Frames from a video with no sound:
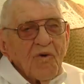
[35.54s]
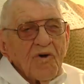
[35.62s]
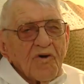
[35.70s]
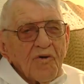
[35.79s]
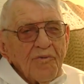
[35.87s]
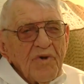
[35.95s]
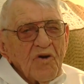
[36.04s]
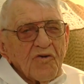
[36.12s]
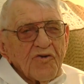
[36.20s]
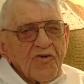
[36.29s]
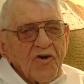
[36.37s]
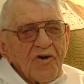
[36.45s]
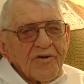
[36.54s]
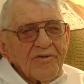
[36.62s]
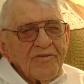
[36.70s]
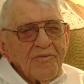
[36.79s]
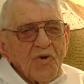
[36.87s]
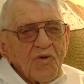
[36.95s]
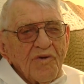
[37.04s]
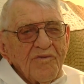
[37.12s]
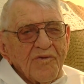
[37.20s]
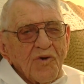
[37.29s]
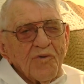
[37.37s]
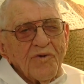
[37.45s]
Work on milk truck in the morning
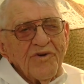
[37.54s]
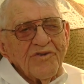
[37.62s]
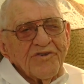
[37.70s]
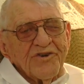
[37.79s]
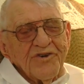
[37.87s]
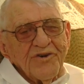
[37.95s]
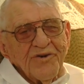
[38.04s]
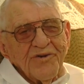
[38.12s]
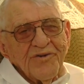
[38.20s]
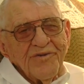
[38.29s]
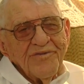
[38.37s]
before I went to school.